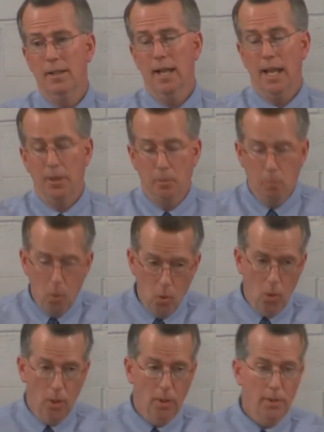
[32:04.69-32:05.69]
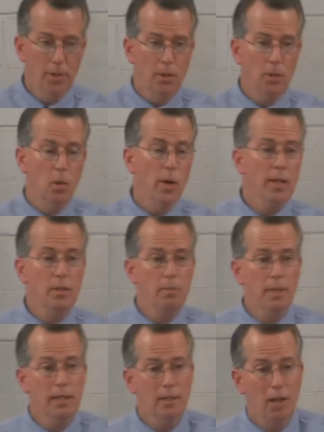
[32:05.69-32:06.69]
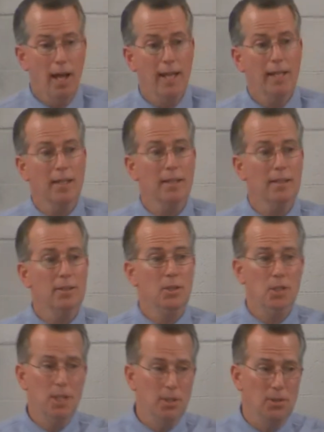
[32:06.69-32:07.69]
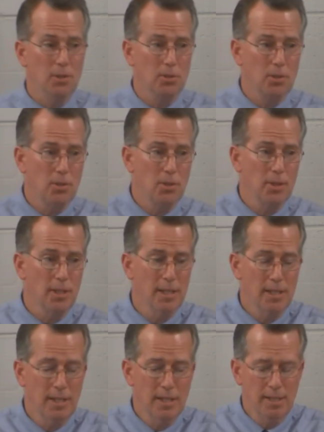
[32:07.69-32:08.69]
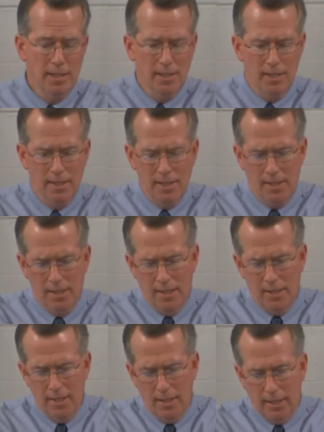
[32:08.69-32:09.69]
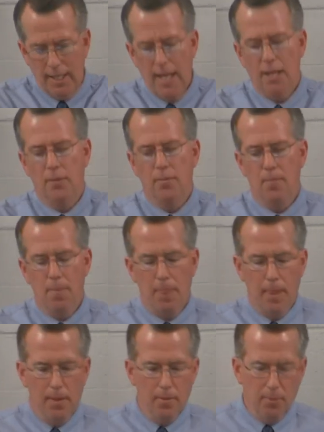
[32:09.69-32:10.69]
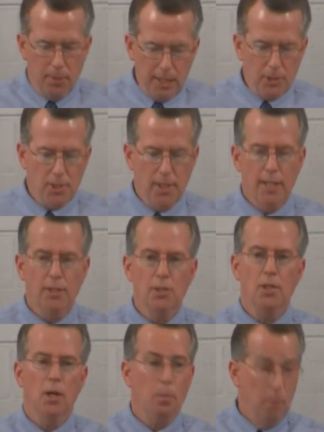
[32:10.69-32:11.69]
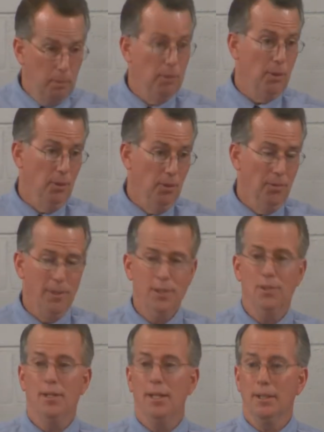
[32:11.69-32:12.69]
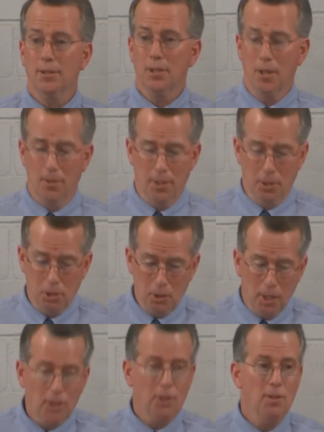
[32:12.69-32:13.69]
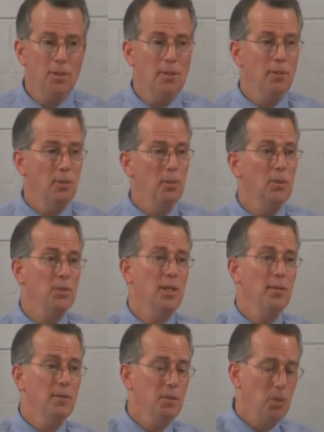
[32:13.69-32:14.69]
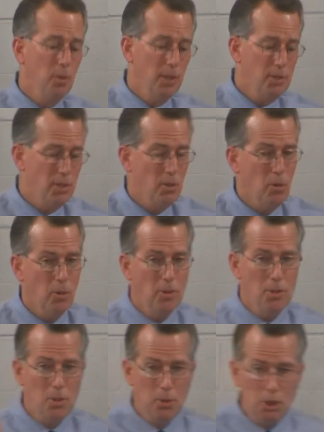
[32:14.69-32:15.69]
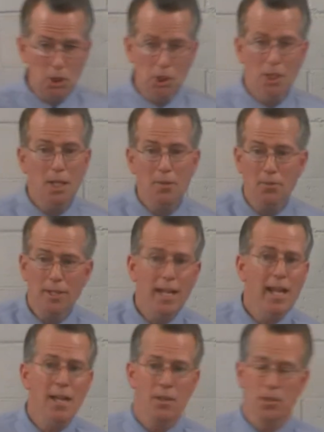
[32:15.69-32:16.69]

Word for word: And the more you're going to be like Jesus. Again, these things are biblical. These things are the instruction that the Lord has given to us in order to achieve the end.